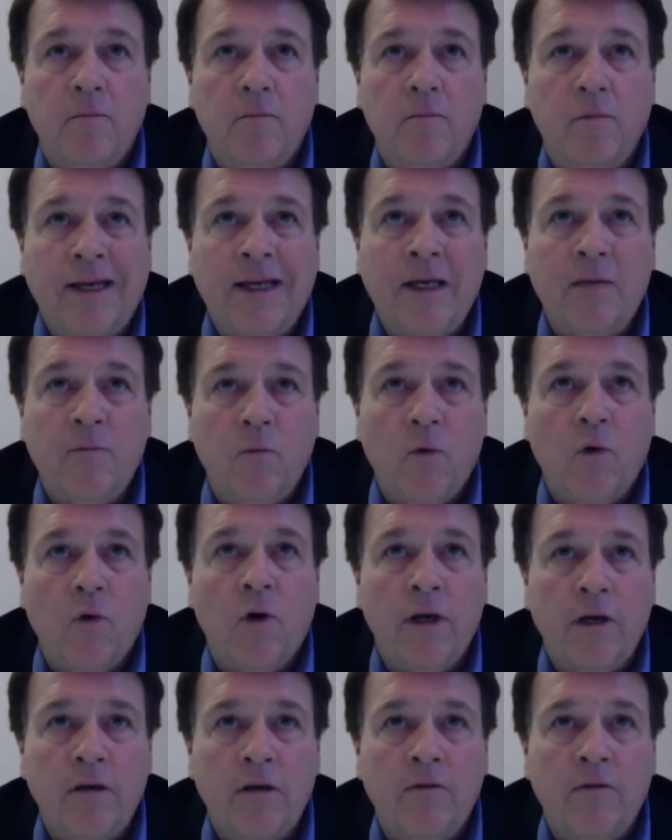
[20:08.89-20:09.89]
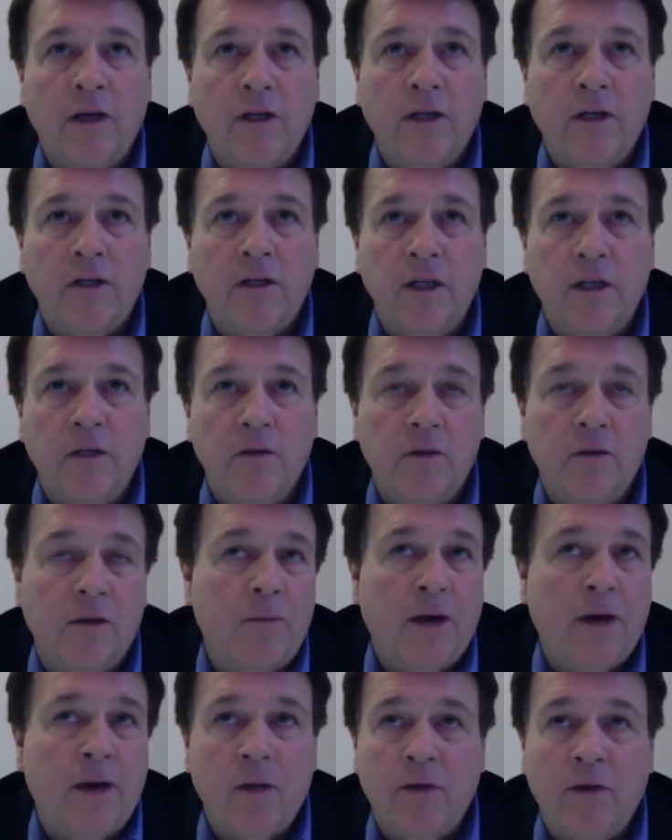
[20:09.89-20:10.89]
bringing more innovation into it.
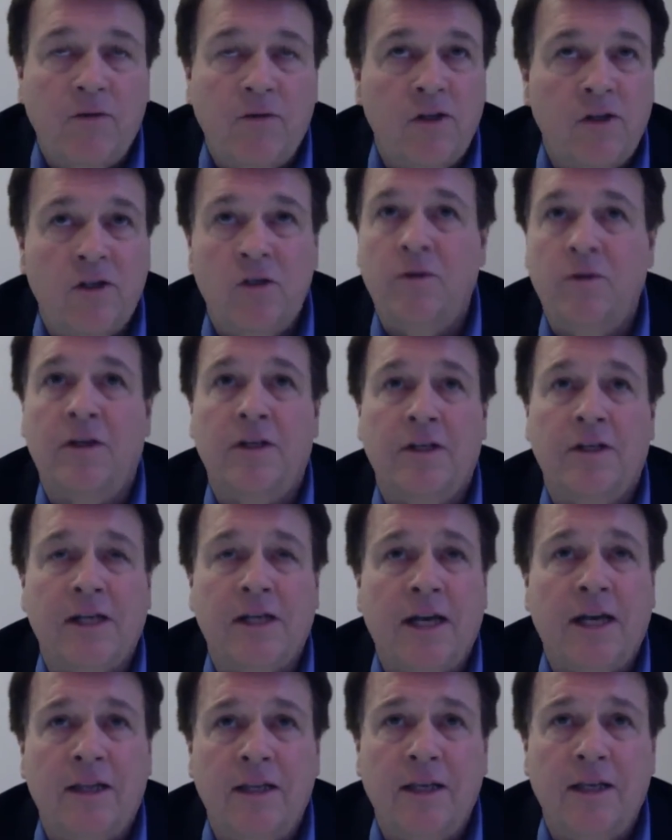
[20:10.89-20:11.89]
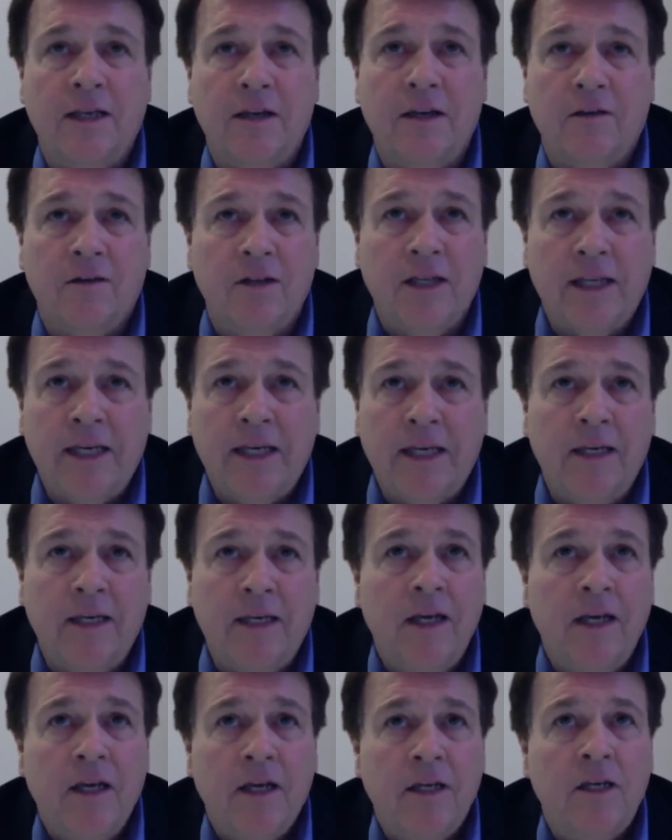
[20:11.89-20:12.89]
And by the way, if you're doing design thinking or lean,
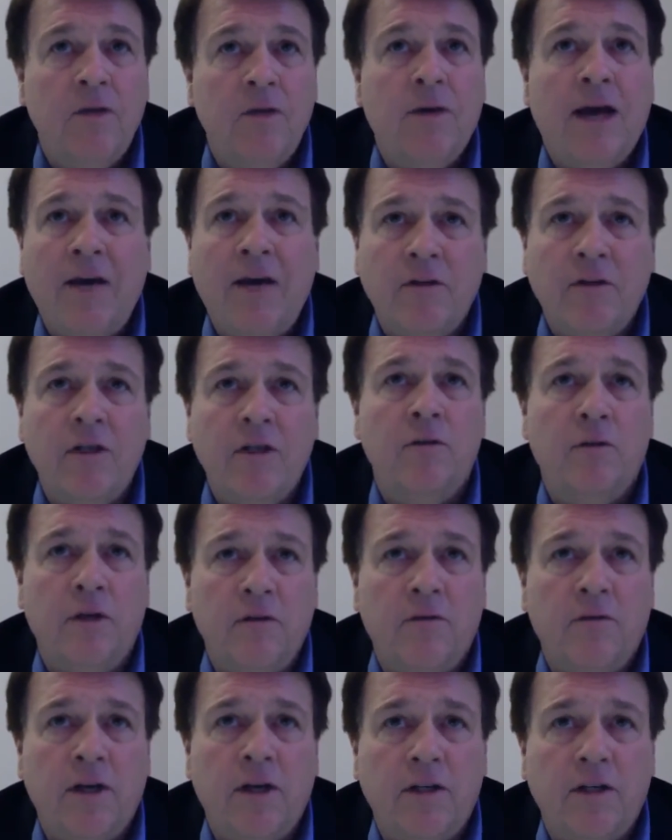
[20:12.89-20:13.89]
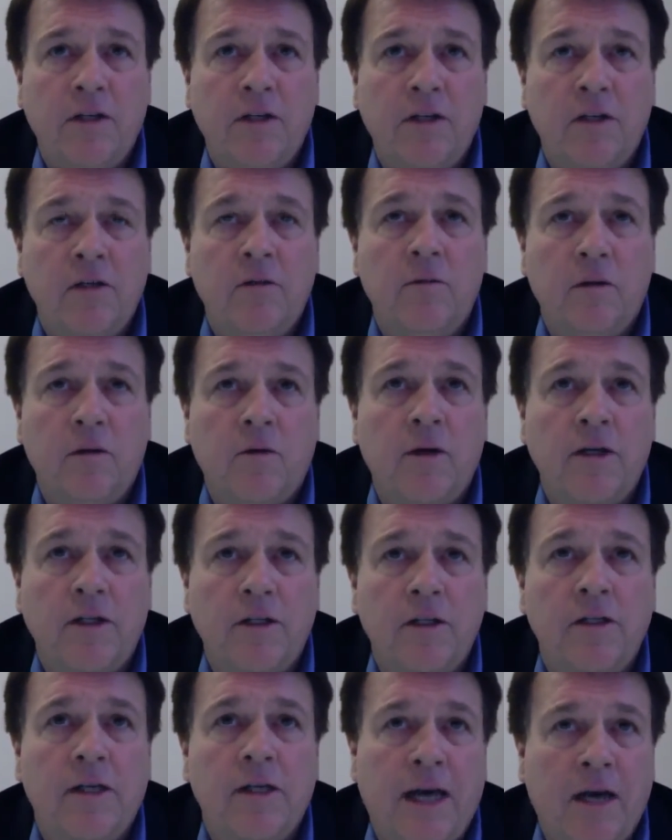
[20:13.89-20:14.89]
you have to do innovation. So the
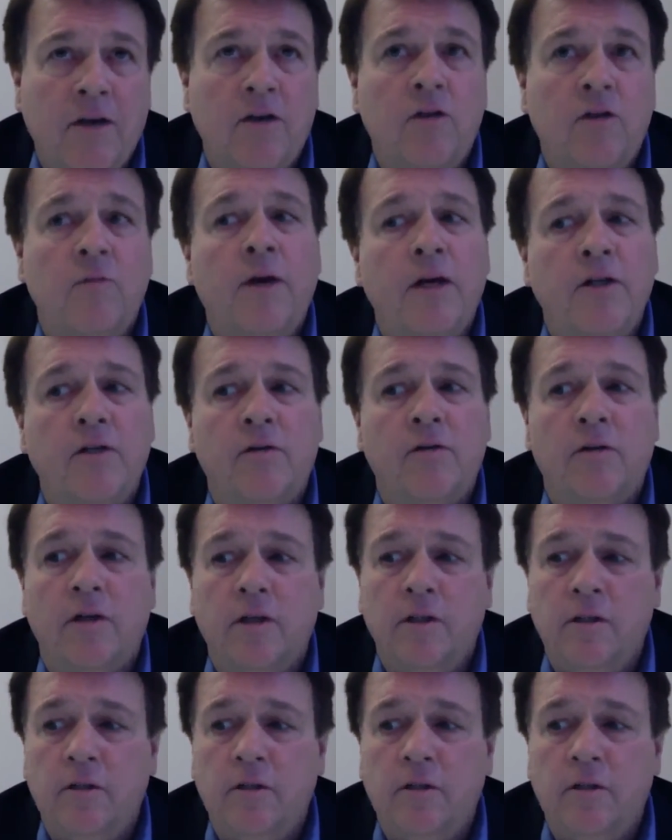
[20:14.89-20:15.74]
question is, how do you measure